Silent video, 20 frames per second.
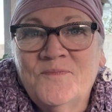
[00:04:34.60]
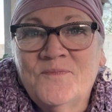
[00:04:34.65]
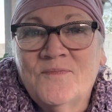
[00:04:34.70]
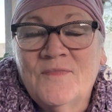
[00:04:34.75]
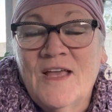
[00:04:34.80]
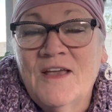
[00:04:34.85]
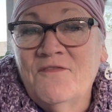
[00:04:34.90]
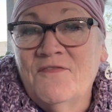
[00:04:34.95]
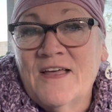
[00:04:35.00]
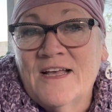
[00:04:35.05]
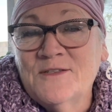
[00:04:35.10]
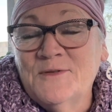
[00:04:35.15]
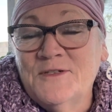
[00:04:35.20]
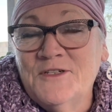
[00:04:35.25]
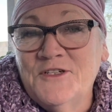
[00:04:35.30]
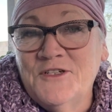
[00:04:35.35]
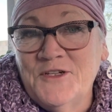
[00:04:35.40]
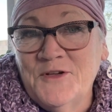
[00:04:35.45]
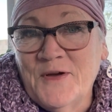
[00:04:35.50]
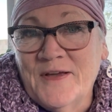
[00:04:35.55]
if that's what
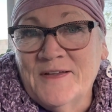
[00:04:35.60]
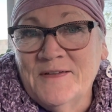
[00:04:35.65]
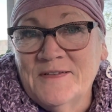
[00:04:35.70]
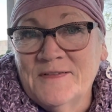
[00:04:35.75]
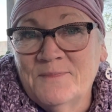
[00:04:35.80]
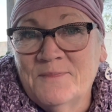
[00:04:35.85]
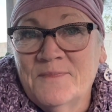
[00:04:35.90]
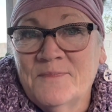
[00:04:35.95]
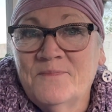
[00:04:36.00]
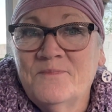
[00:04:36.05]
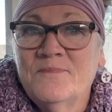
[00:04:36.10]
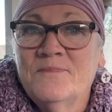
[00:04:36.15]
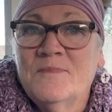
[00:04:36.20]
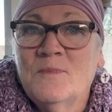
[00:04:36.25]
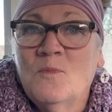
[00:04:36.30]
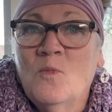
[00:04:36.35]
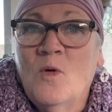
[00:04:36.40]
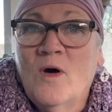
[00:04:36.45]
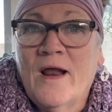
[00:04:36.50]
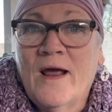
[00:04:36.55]
you're doing.
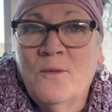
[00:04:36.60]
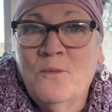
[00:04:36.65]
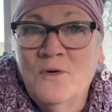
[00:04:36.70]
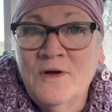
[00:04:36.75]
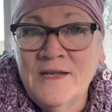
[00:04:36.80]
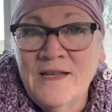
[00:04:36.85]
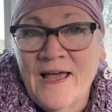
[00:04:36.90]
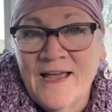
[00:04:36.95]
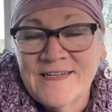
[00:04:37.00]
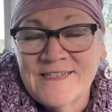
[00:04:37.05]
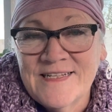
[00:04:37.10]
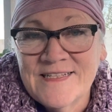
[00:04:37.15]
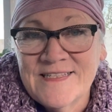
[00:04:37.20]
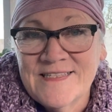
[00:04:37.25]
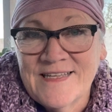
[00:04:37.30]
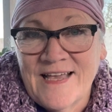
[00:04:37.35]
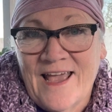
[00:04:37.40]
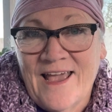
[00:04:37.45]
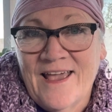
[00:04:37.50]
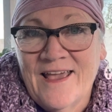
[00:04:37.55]
What I would like to
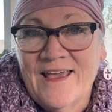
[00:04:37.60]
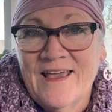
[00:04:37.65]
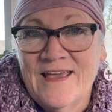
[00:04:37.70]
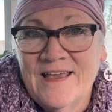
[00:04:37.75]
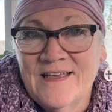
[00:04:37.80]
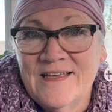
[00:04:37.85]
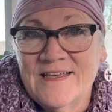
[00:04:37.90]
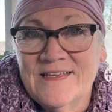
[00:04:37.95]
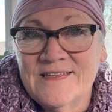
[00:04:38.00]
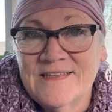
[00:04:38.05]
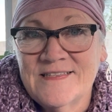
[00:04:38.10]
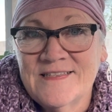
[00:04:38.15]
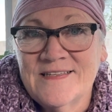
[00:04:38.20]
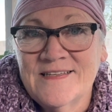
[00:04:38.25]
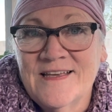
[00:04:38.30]
say is,